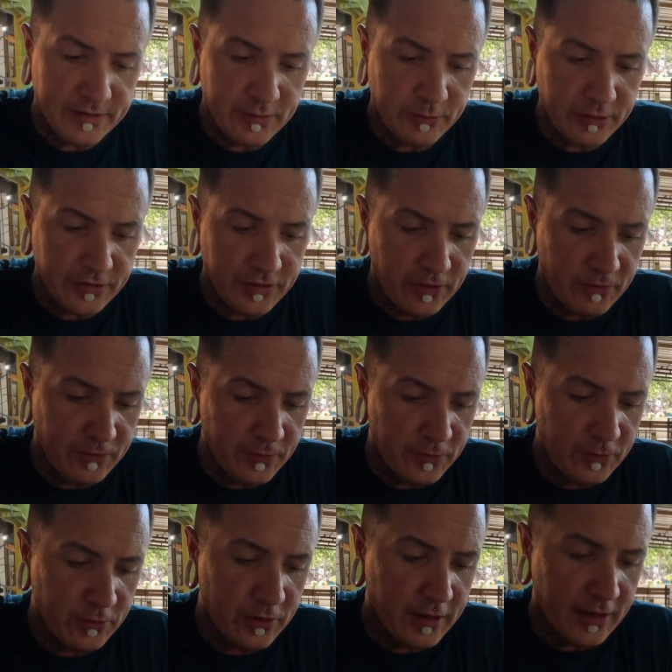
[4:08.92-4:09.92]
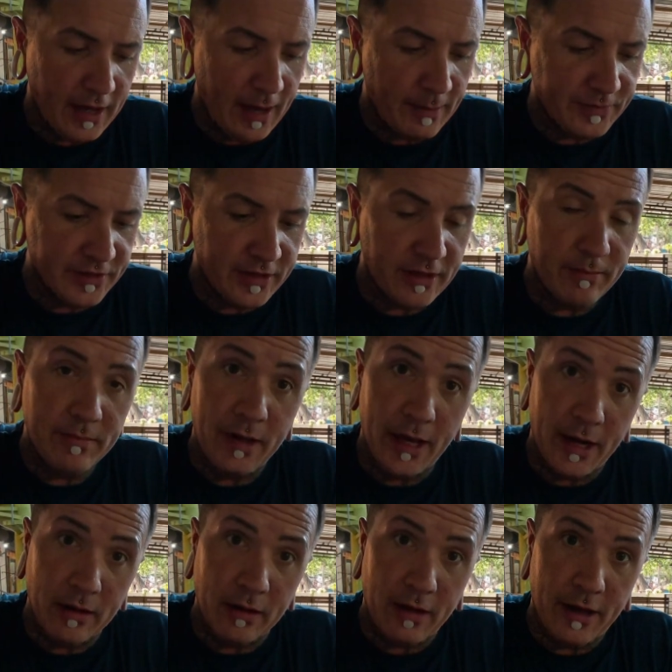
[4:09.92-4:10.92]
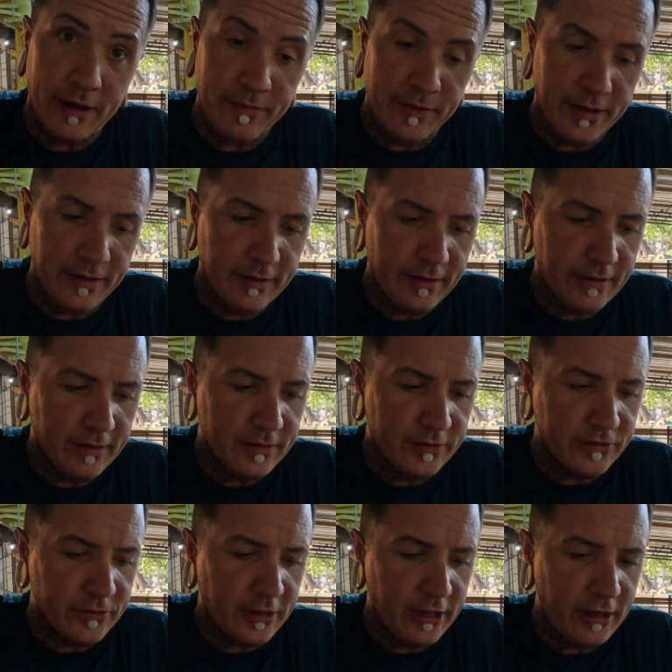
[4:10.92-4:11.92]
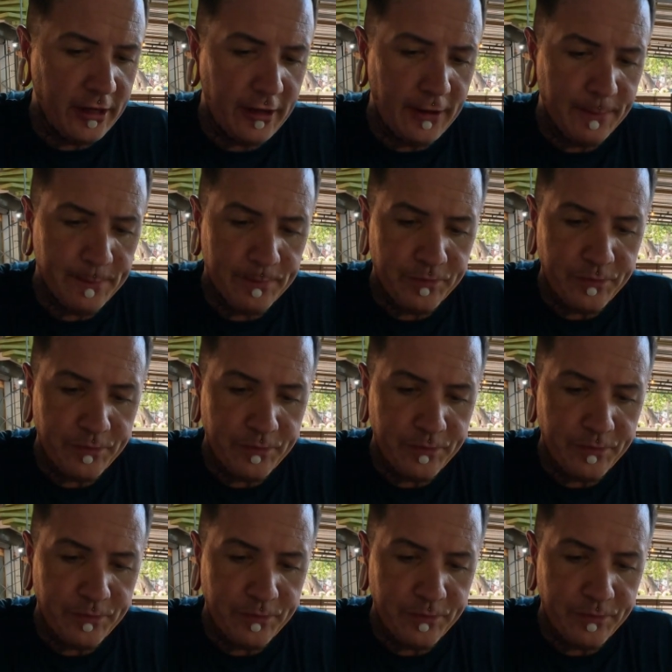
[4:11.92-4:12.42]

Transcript: pizza with tofu, capsicum, and a lot of it zucchini,